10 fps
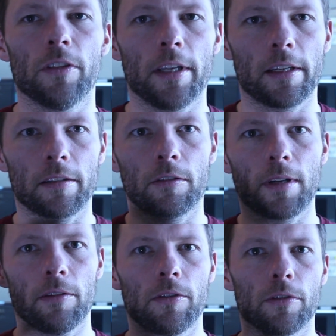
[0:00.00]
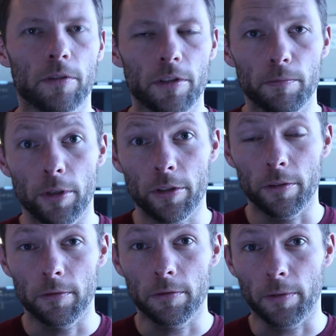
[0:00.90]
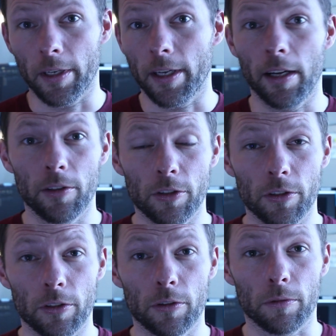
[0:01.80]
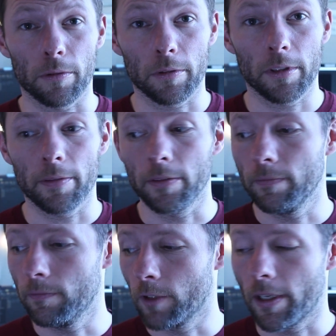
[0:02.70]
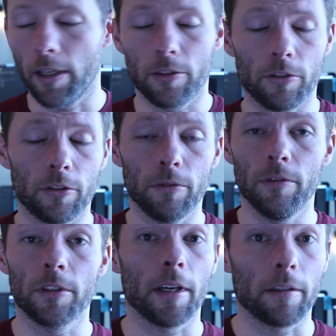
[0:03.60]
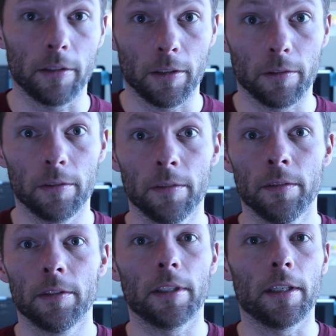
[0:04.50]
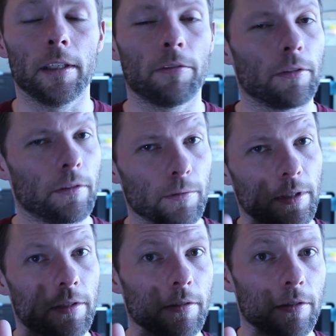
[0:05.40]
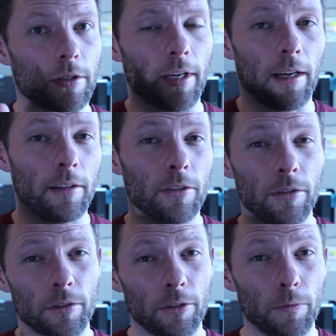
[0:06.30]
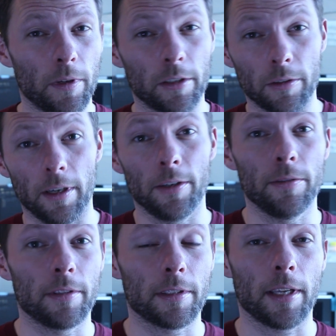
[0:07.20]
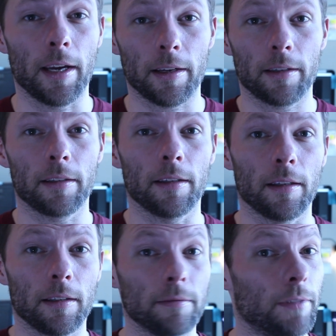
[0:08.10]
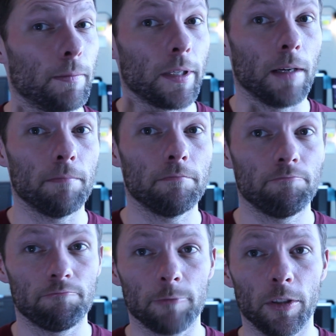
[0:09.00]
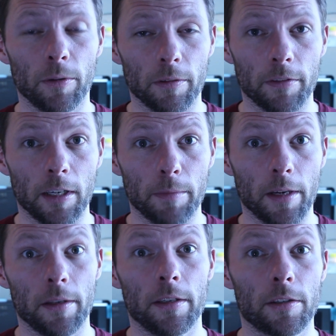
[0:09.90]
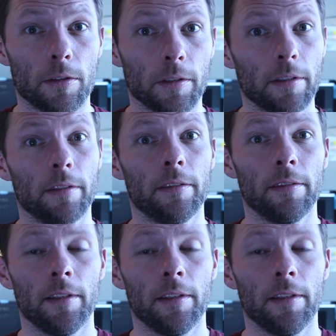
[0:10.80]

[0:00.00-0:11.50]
And they could crowdsource a bunch of radiologists or even radiologist students, I don't know. Uh, if you're at a research college and you want to try and use this tech, uh, hit me up. You know where to find me on the Discord.